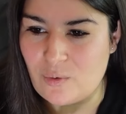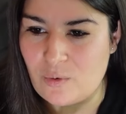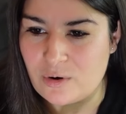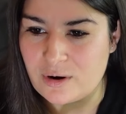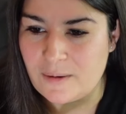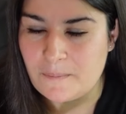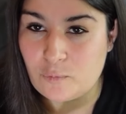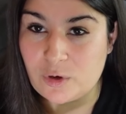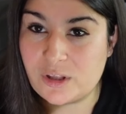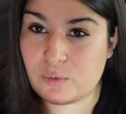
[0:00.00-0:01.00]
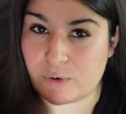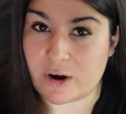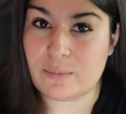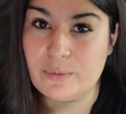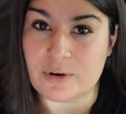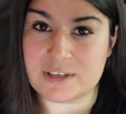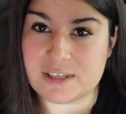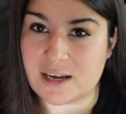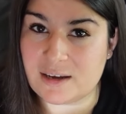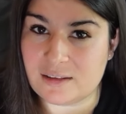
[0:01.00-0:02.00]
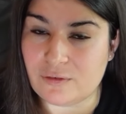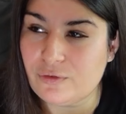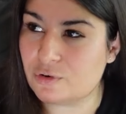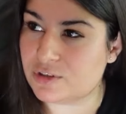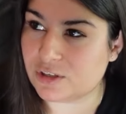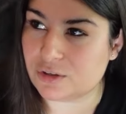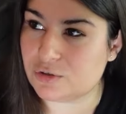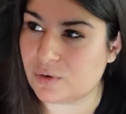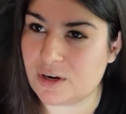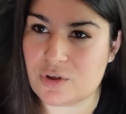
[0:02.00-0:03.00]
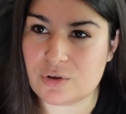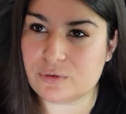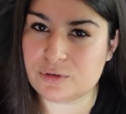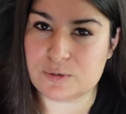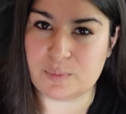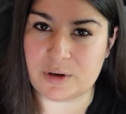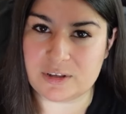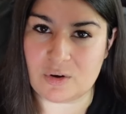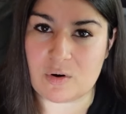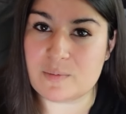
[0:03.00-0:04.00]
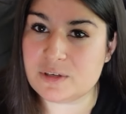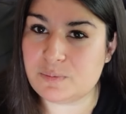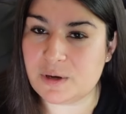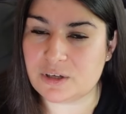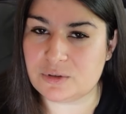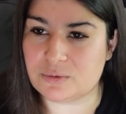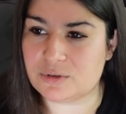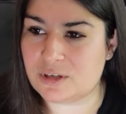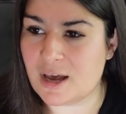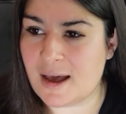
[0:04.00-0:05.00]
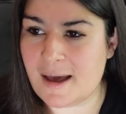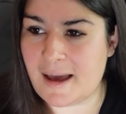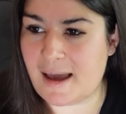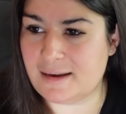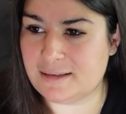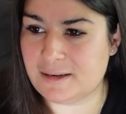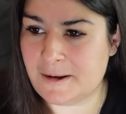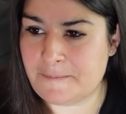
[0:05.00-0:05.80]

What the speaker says: or really rare books like the first illustrated children's book, the Orbis Pictus, and